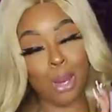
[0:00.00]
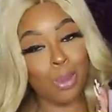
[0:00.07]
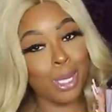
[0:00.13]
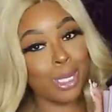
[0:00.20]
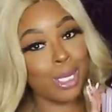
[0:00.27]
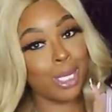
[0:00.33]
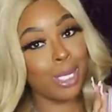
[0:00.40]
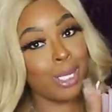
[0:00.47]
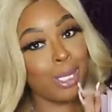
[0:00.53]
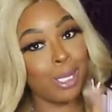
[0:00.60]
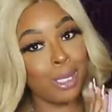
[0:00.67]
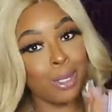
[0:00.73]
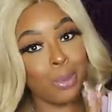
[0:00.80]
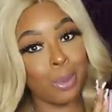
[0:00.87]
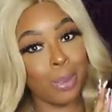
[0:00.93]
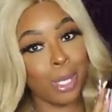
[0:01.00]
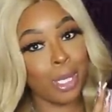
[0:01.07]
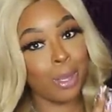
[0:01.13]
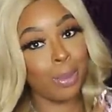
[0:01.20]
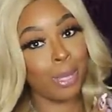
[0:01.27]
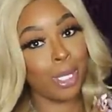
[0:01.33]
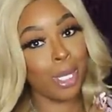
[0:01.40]
always get good little
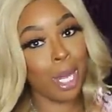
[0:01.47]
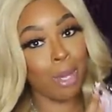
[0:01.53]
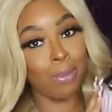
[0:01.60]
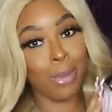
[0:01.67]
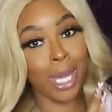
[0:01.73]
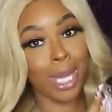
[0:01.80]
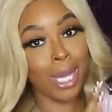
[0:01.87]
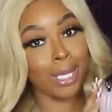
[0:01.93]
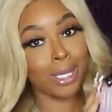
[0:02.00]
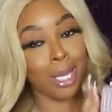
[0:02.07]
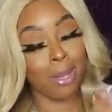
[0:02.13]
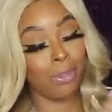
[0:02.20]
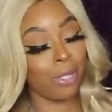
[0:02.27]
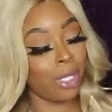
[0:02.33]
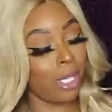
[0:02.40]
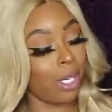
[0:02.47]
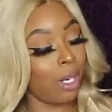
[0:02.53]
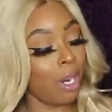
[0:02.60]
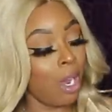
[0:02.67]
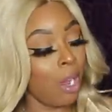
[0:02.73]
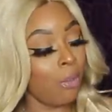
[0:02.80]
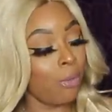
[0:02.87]
Rebecca Minkoff bags off of there
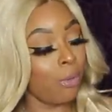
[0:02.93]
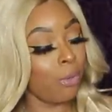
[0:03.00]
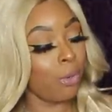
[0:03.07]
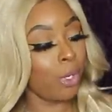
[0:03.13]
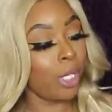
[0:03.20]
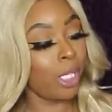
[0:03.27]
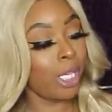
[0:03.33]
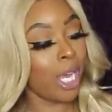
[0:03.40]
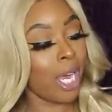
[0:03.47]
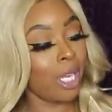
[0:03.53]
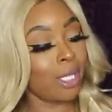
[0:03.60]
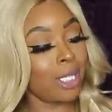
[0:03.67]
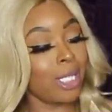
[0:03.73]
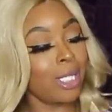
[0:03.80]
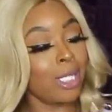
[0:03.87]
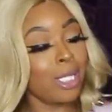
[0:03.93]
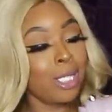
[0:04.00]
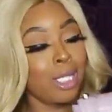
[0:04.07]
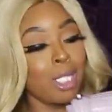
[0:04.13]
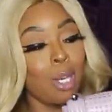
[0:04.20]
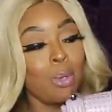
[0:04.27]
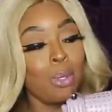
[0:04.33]
for $40 it's
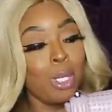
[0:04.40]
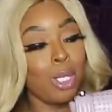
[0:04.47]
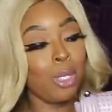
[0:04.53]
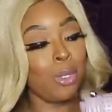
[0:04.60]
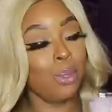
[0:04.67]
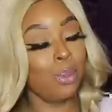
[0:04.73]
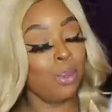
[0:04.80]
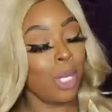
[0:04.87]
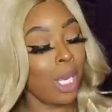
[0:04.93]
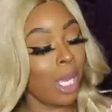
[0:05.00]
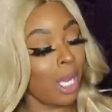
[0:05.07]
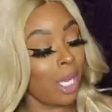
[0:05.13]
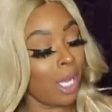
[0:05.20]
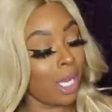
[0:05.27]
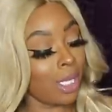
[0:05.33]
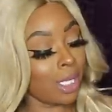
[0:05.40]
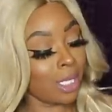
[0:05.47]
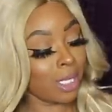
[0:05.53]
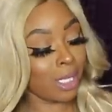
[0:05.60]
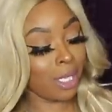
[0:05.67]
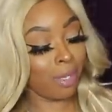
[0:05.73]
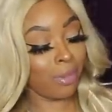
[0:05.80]
just so cute I
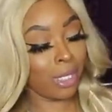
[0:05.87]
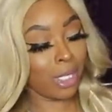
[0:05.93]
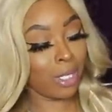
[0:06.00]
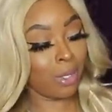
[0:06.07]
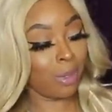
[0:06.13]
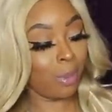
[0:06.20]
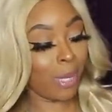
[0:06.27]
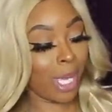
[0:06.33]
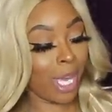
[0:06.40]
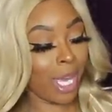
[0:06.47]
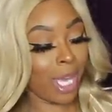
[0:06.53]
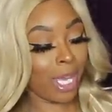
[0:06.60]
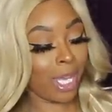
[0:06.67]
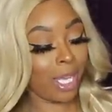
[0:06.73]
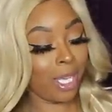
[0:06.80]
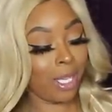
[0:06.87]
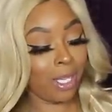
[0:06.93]
just love this little bag